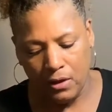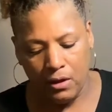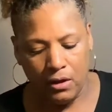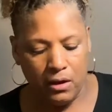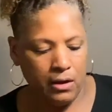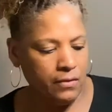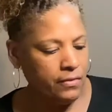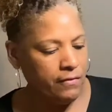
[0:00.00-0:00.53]

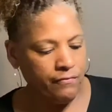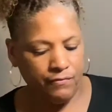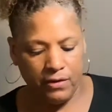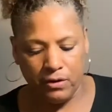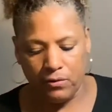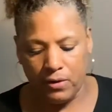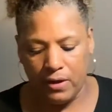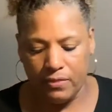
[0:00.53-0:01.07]
on the
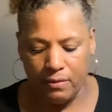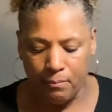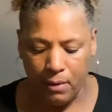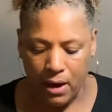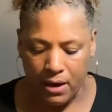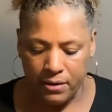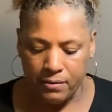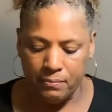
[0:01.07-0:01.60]
finger at the
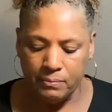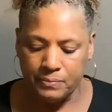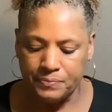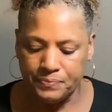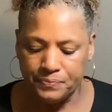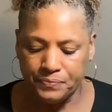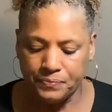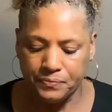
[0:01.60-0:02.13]
bottom.
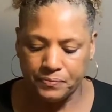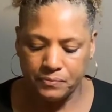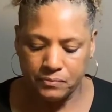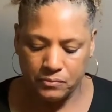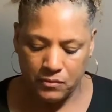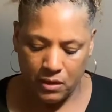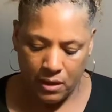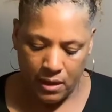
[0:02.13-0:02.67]

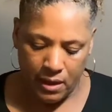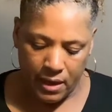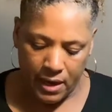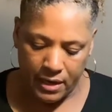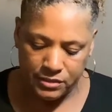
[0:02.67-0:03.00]
I